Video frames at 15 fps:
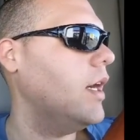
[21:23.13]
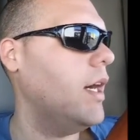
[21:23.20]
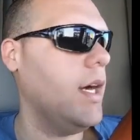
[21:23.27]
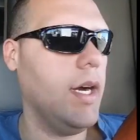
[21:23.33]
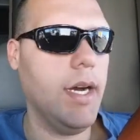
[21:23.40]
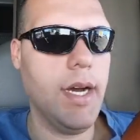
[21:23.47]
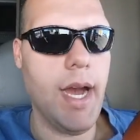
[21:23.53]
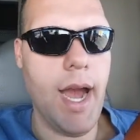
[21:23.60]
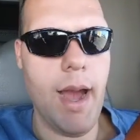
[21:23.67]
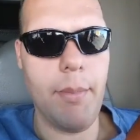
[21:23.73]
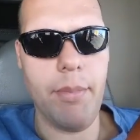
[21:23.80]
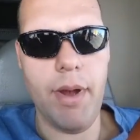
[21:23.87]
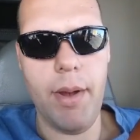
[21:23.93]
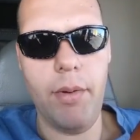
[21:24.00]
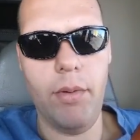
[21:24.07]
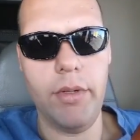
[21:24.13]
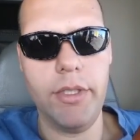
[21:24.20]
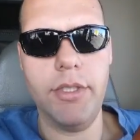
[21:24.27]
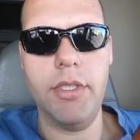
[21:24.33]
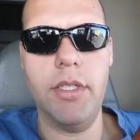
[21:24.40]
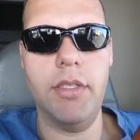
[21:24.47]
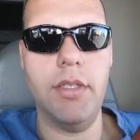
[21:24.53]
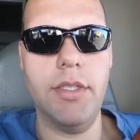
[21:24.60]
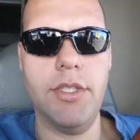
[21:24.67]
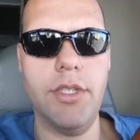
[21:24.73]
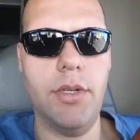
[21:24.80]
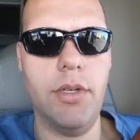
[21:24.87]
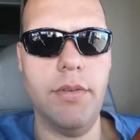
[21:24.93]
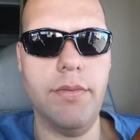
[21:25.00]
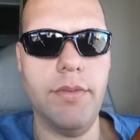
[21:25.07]
I probably won't
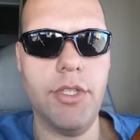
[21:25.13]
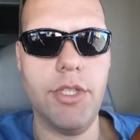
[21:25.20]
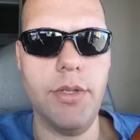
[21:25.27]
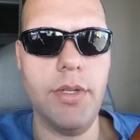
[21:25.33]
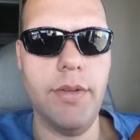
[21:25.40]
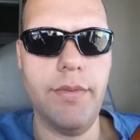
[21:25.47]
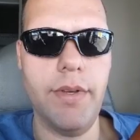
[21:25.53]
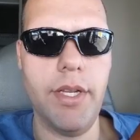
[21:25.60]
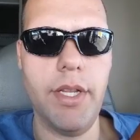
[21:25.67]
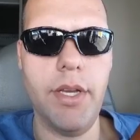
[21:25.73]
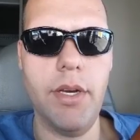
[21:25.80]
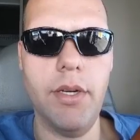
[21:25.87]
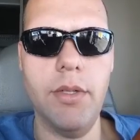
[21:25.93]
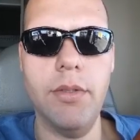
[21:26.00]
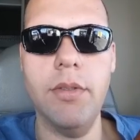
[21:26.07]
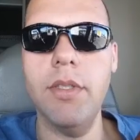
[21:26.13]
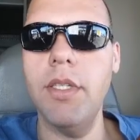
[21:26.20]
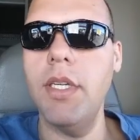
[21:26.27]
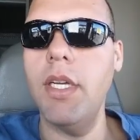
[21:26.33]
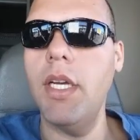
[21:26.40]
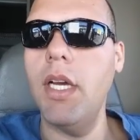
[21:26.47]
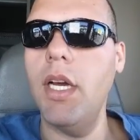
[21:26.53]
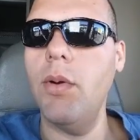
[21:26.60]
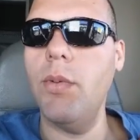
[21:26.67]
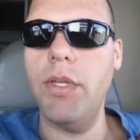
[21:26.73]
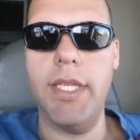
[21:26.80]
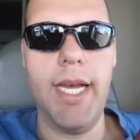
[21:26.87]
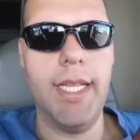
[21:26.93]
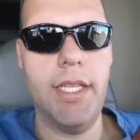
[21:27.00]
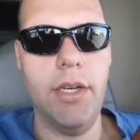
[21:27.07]
shoot a video
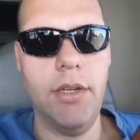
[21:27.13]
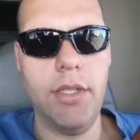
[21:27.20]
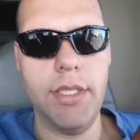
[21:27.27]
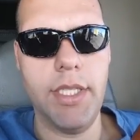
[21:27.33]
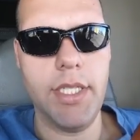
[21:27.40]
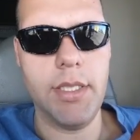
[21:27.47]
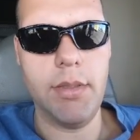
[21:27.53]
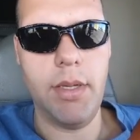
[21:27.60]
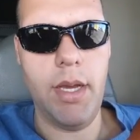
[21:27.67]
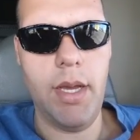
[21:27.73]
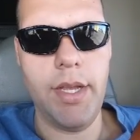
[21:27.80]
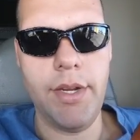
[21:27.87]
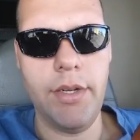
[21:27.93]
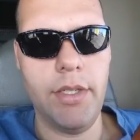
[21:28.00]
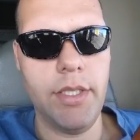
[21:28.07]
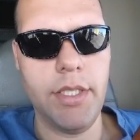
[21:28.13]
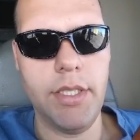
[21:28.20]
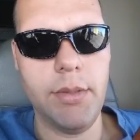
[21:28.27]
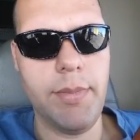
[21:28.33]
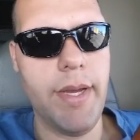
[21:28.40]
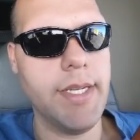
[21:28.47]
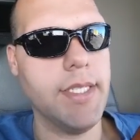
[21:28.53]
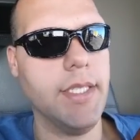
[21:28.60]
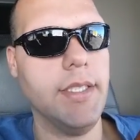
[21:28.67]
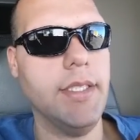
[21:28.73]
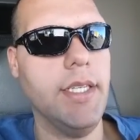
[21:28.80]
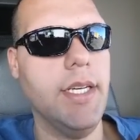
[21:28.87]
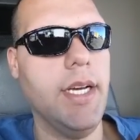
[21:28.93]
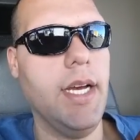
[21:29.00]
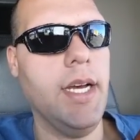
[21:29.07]
with that load because it's just
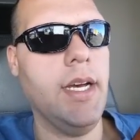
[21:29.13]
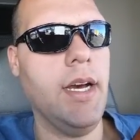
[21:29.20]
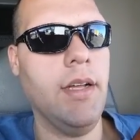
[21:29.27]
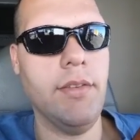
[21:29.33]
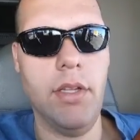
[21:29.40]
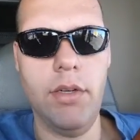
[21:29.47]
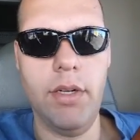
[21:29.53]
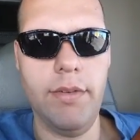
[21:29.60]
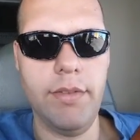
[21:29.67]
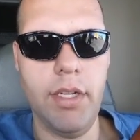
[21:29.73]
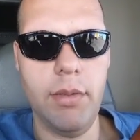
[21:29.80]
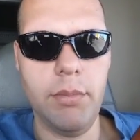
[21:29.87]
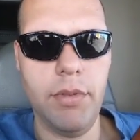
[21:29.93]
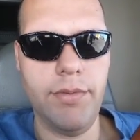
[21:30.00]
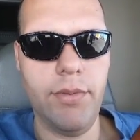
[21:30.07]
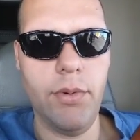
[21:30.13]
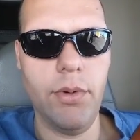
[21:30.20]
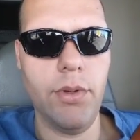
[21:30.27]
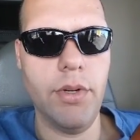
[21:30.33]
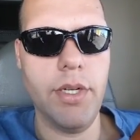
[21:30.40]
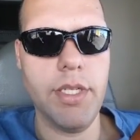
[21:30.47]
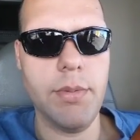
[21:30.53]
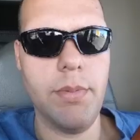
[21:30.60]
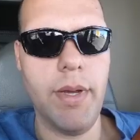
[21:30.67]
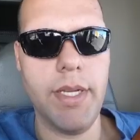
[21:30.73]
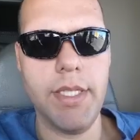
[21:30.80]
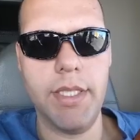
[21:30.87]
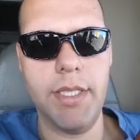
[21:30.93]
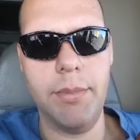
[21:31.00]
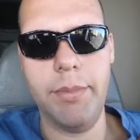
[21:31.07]
basically a load I've done before. It's
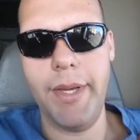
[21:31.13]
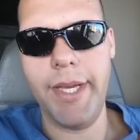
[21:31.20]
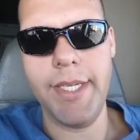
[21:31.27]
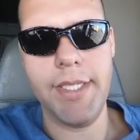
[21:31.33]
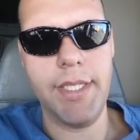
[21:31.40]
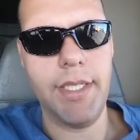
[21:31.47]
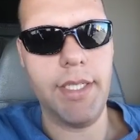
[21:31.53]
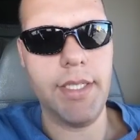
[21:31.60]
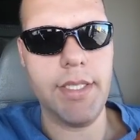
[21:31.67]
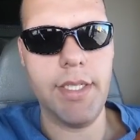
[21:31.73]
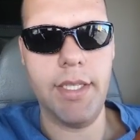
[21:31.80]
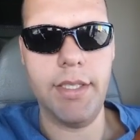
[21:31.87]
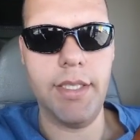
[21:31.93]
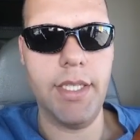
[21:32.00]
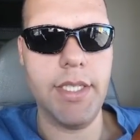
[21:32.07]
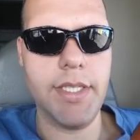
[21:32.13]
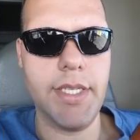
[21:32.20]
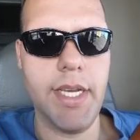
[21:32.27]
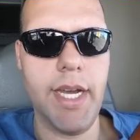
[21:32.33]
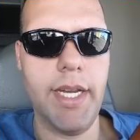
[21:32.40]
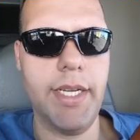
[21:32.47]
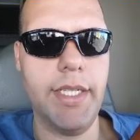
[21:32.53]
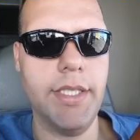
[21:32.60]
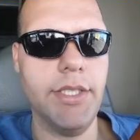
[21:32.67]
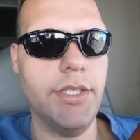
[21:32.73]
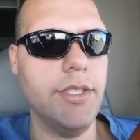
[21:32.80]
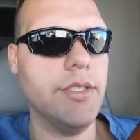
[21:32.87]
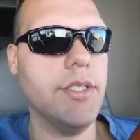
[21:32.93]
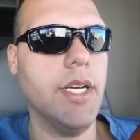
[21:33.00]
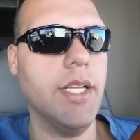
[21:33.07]
basically basic. It's nothing exciting. It's
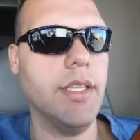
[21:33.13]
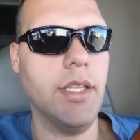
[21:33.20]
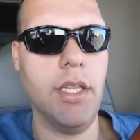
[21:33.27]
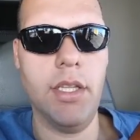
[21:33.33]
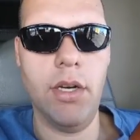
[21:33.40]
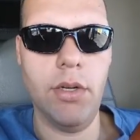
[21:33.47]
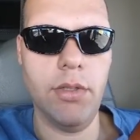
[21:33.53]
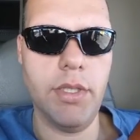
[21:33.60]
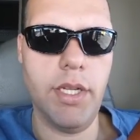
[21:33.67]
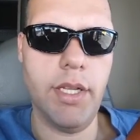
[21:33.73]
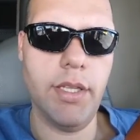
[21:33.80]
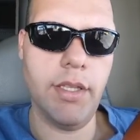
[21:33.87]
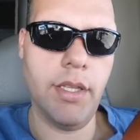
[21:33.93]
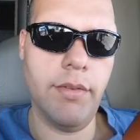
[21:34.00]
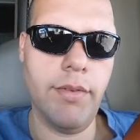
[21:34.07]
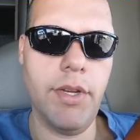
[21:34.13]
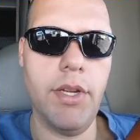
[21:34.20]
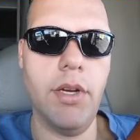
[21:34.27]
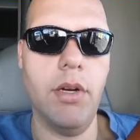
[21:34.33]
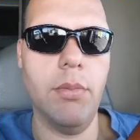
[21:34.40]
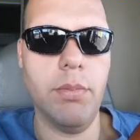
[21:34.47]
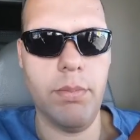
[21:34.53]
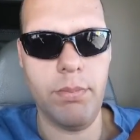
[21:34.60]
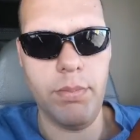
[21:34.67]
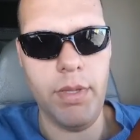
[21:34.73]
just like the load, the video